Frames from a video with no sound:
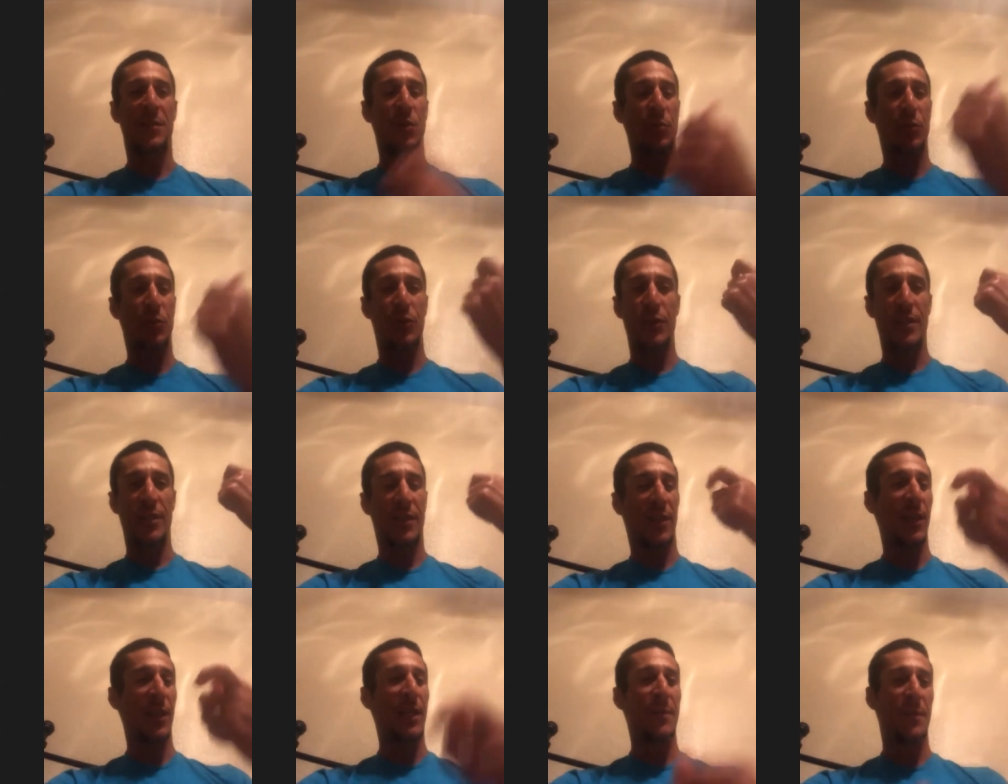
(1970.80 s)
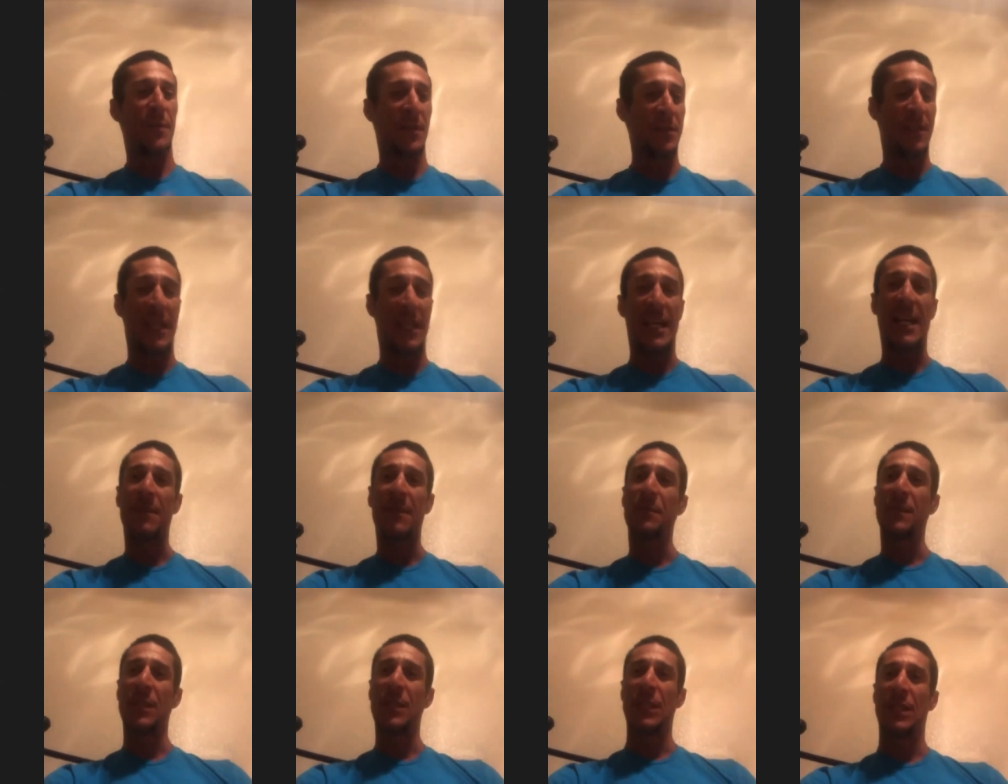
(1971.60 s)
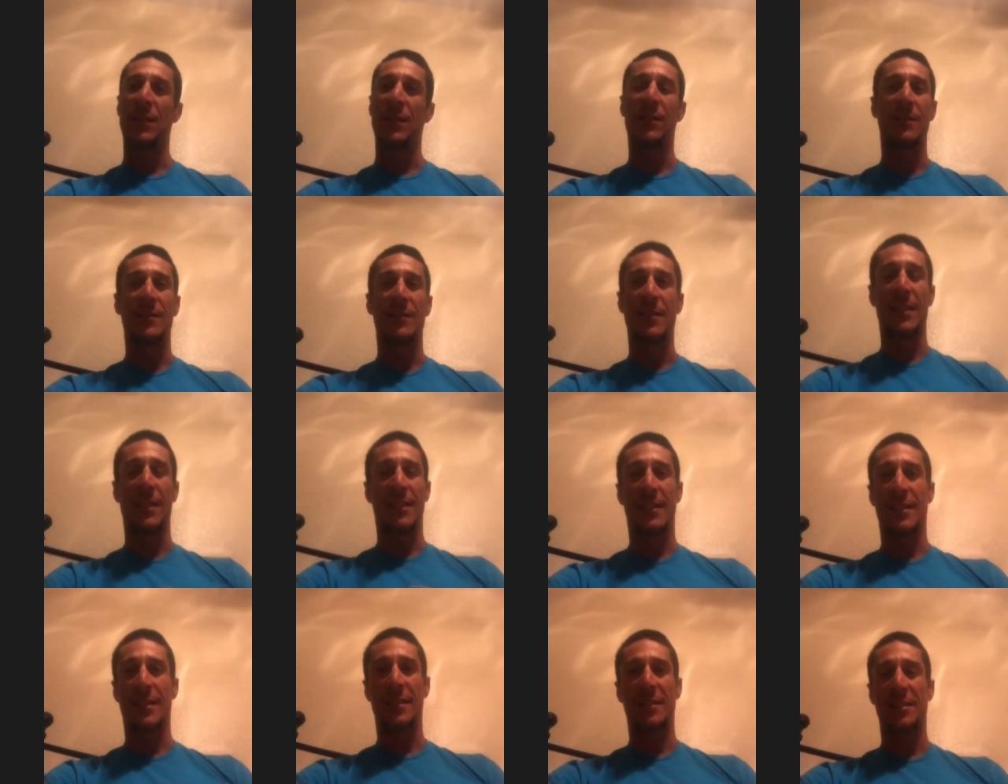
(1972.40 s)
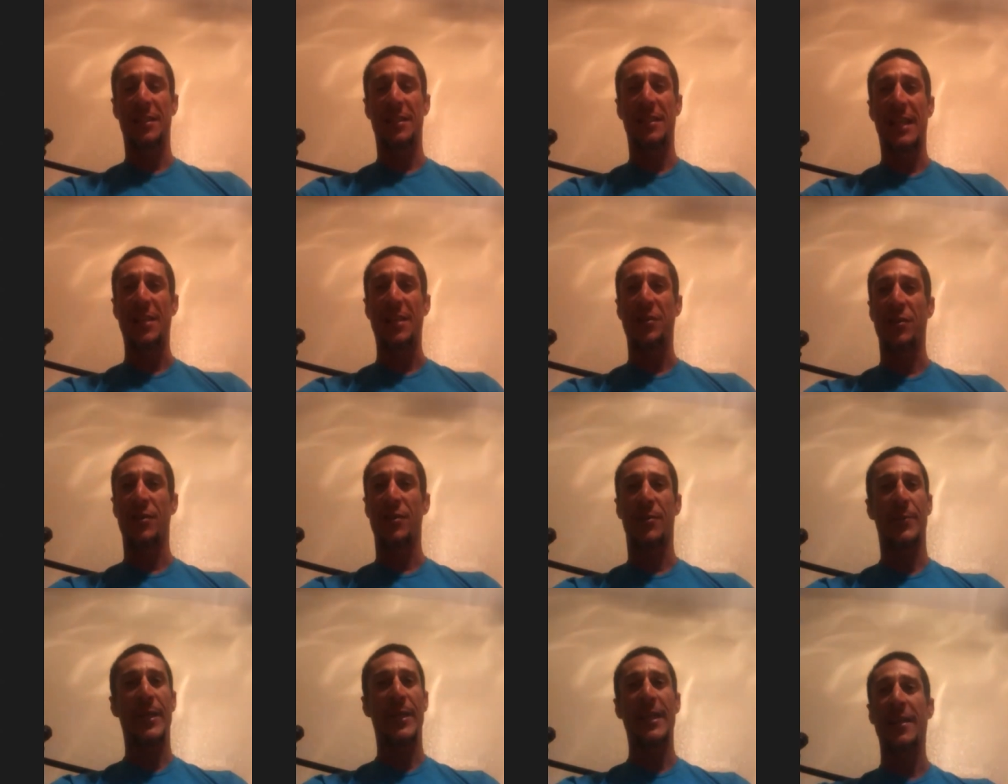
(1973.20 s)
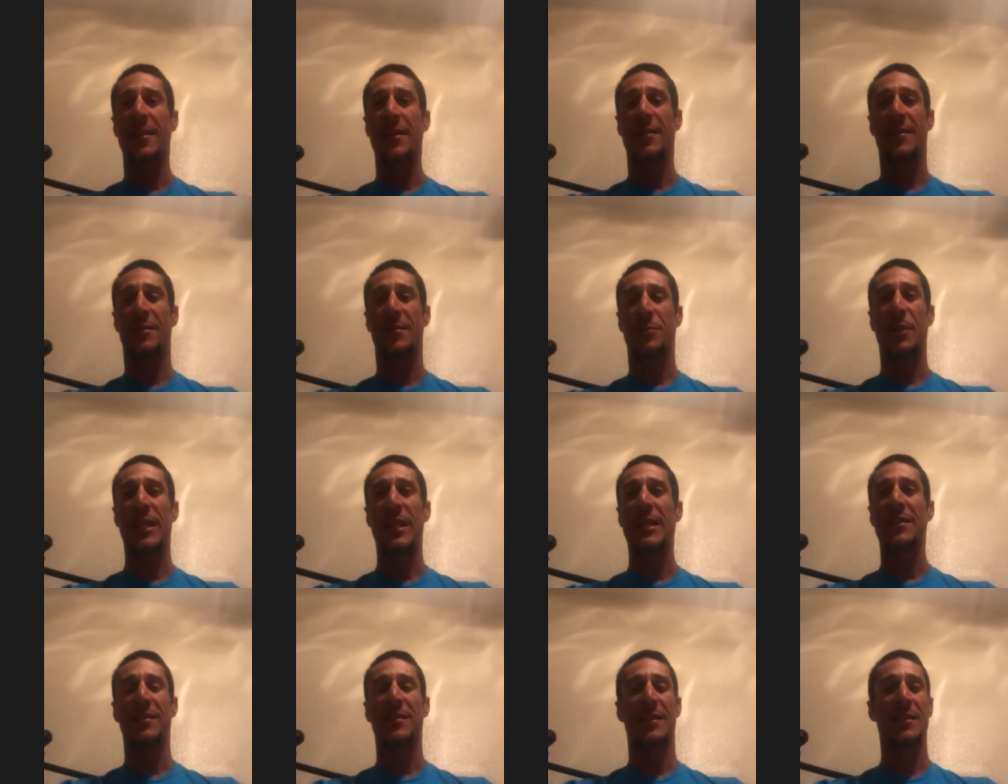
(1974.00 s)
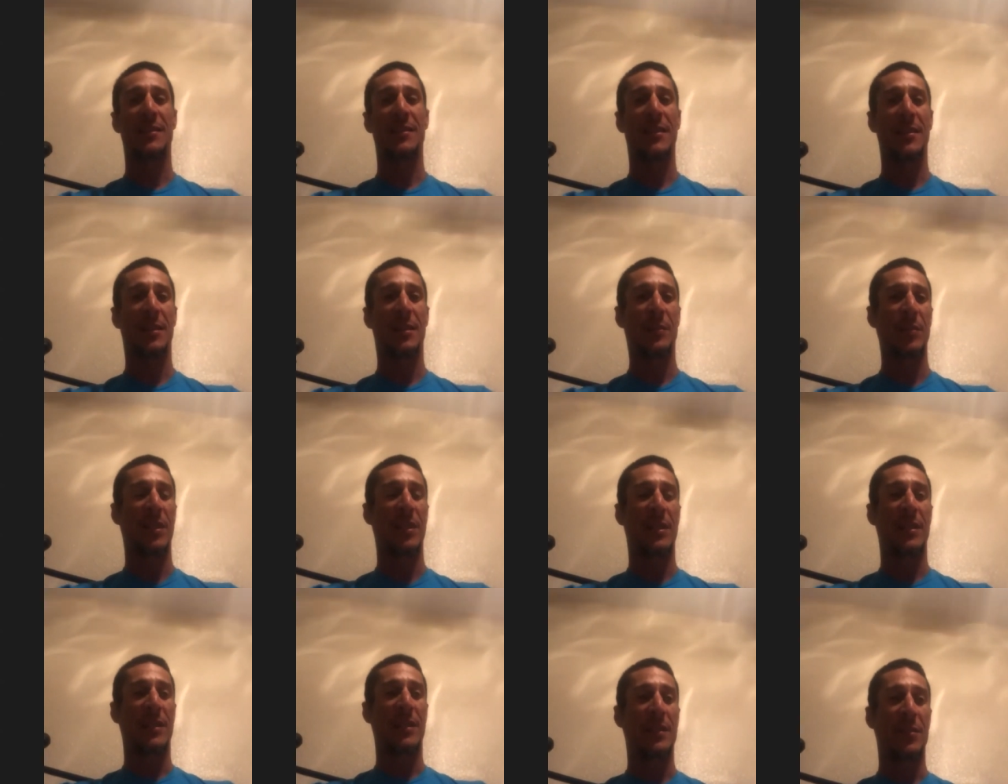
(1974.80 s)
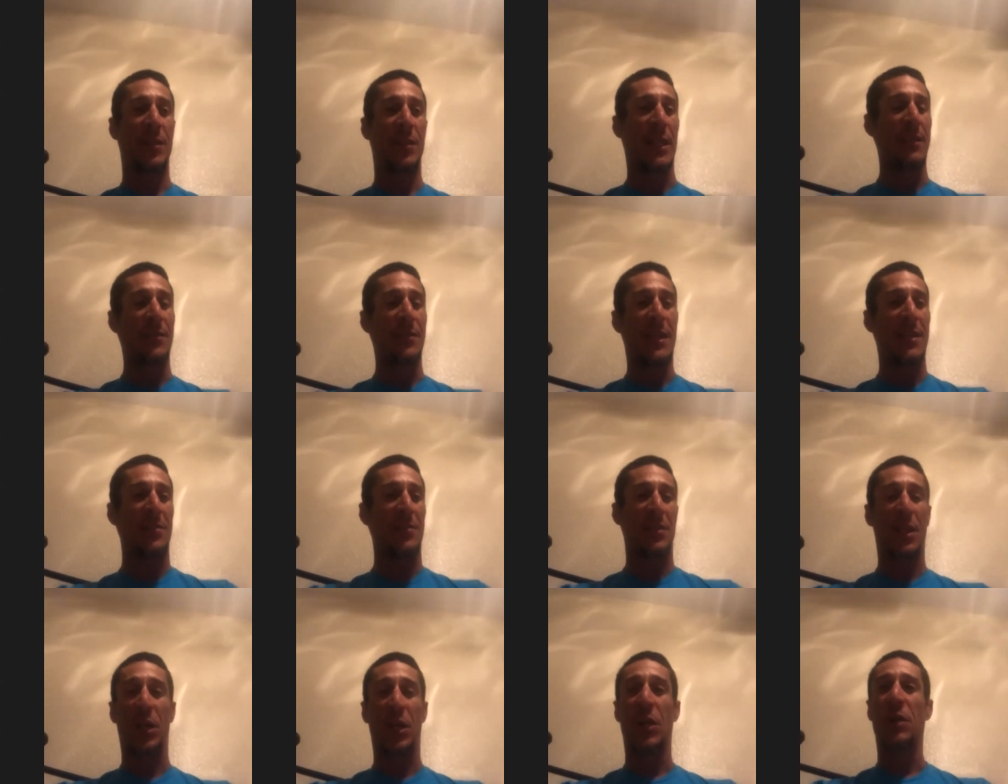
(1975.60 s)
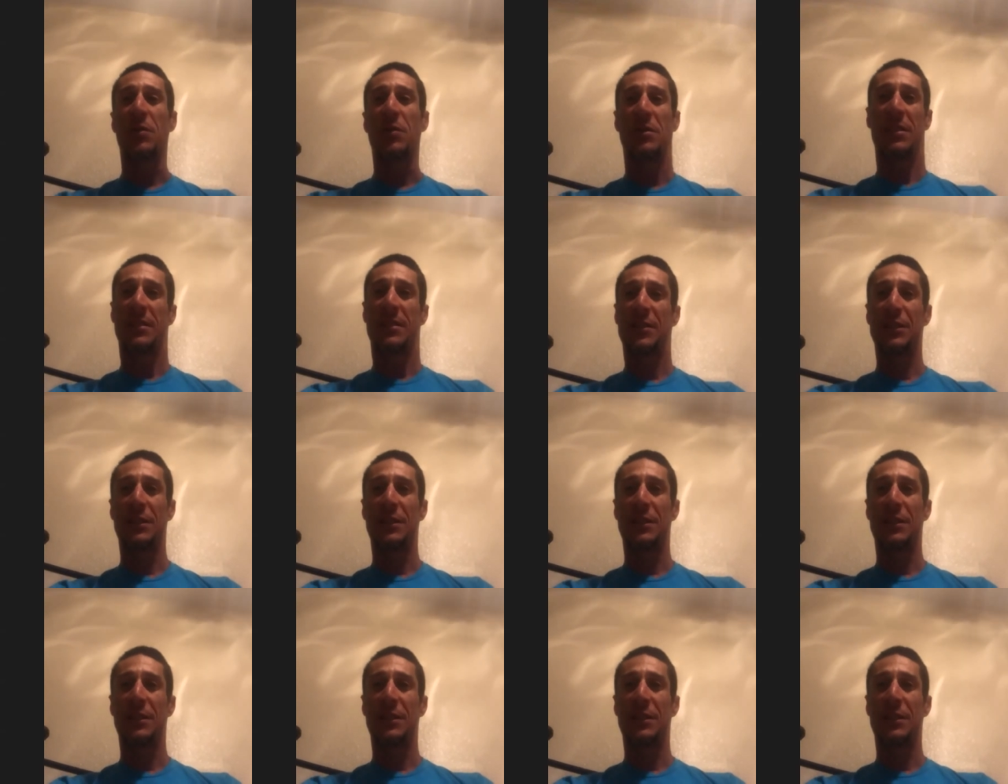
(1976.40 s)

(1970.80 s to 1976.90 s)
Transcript: put the club on top, you know, and in the national ranks. And that's the goal, you know,